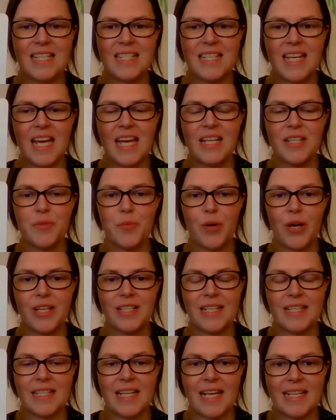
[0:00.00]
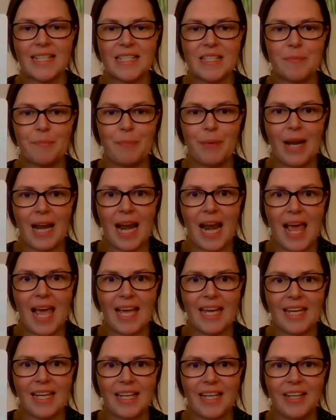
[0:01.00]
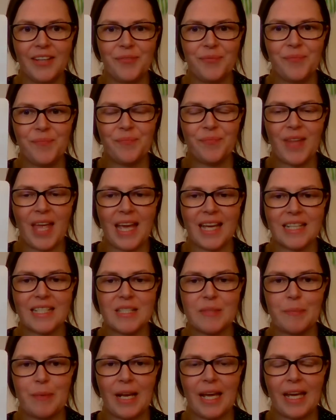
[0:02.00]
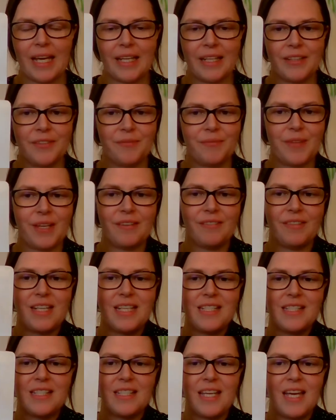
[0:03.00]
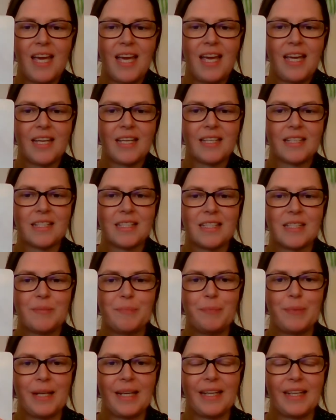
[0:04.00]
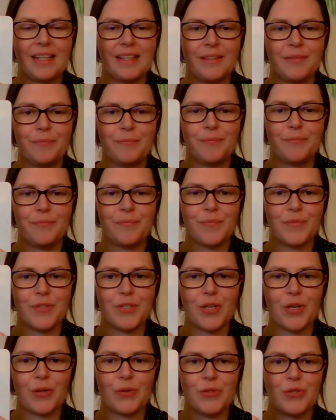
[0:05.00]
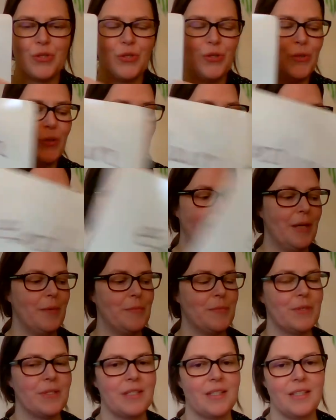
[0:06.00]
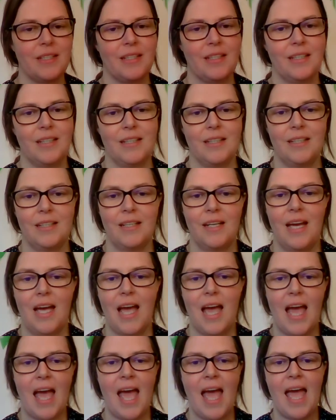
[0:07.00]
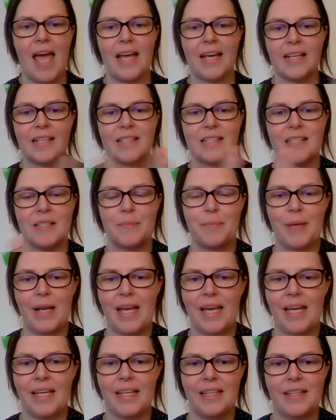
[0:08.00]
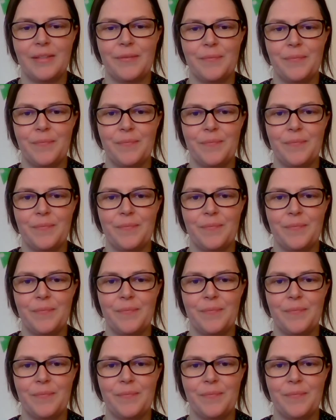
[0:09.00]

Today's word is explain. Explain. There it is. Explain. So two claps. Explain.